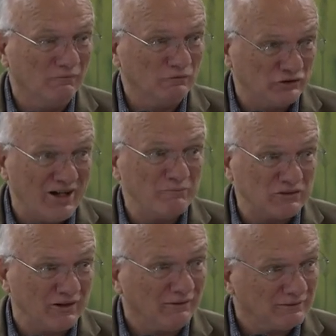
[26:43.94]
Well, James
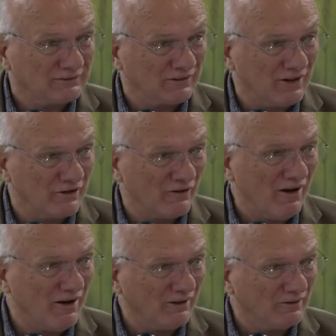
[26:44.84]
tells us later
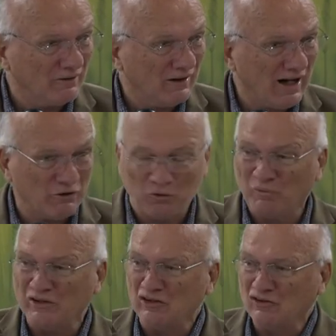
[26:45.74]
on how do
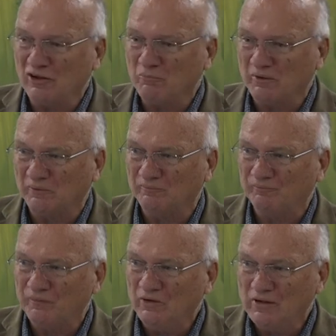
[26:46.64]
we determine?
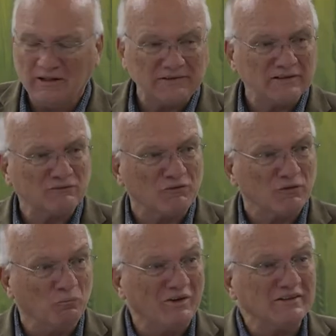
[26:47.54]
He says, For
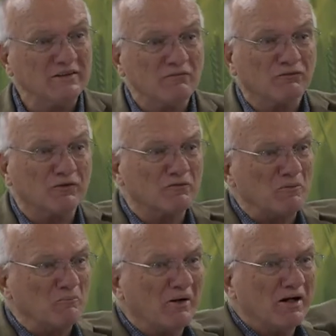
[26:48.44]
the wisdom from
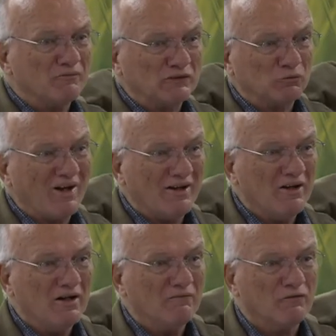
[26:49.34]
above is what?
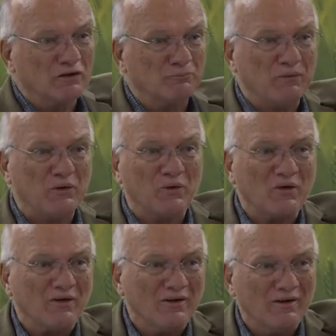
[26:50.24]
First
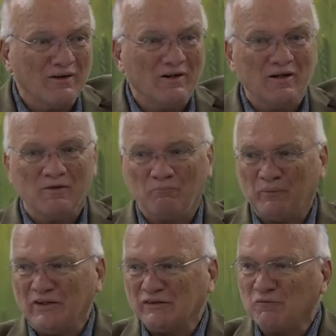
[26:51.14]
pure,
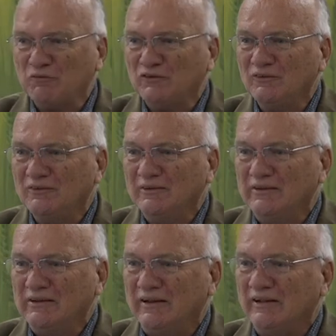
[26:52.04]
peaceful,
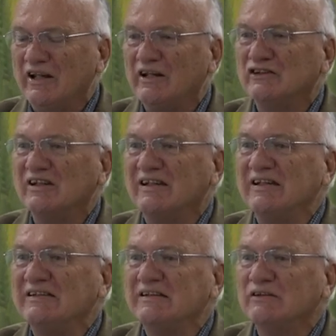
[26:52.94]
and then it's
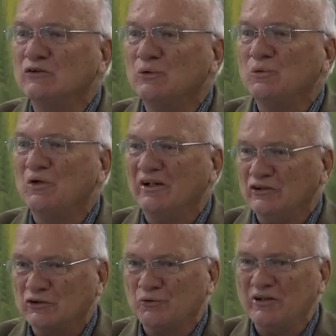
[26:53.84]
easy to
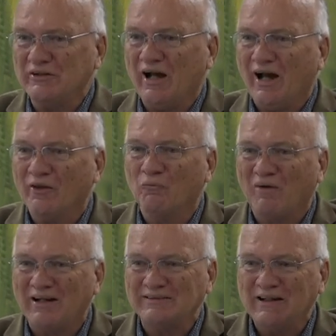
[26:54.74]
entreat.
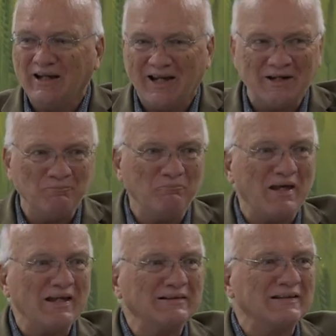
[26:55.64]
Otherwise, it
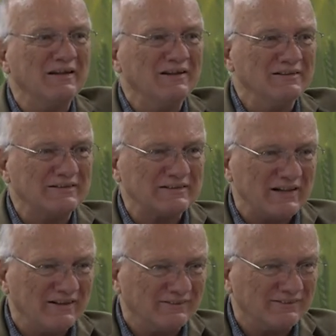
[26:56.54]
makes
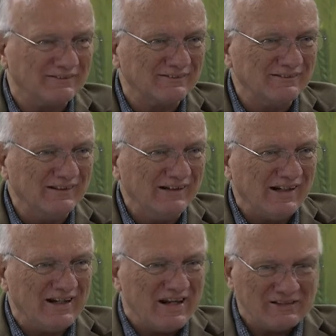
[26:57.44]
sense.
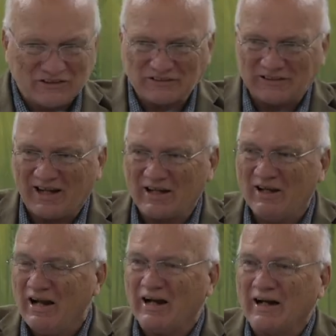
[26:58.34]
It, it just kind of,
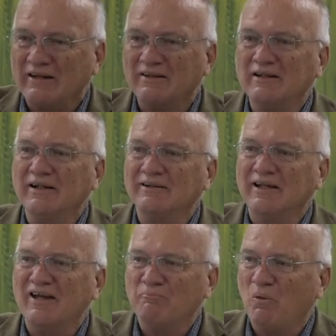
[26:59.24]
and I think at
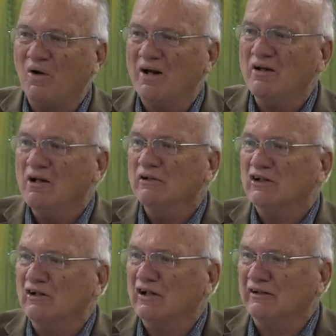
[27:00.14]
that point,
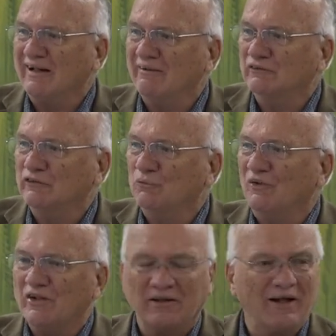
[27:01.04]
the, the council,
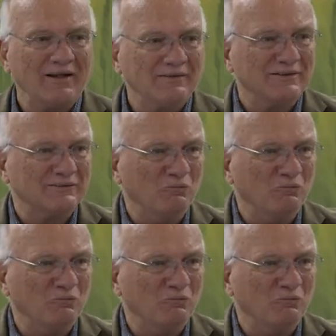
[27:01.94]
when they got this